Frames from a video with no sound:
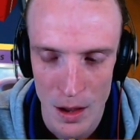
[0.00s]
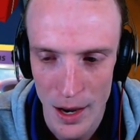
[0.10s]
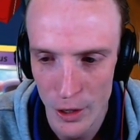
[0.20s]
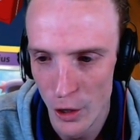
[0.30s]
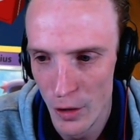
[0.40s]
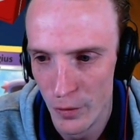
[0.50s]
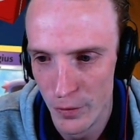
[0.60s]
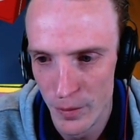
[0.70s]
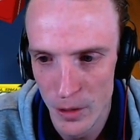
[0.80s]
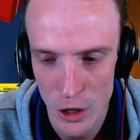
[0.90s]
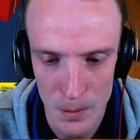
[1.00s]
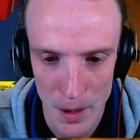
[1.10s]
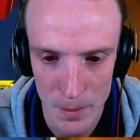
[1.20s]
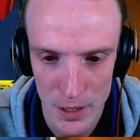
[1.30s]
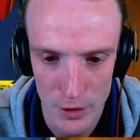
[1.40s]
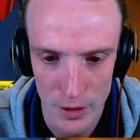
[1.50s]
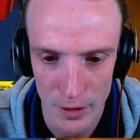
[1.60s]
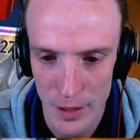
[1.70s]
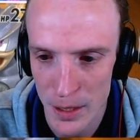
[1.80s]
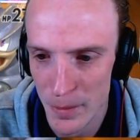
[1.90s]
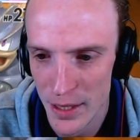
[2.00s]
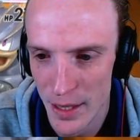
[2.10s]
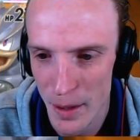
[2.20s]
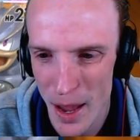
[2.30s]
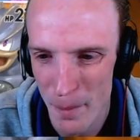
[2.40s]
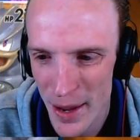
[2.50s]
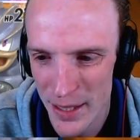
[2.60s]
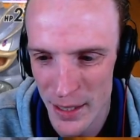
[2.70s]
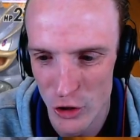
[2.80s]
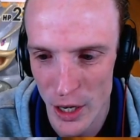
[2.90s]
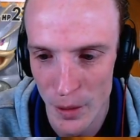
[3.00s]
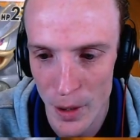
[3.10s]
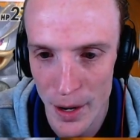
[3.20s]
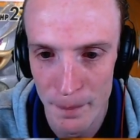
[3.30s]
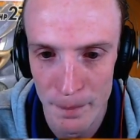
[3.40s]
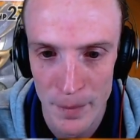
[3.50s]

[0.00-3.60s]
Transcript: I could have used my mysterious message anyway.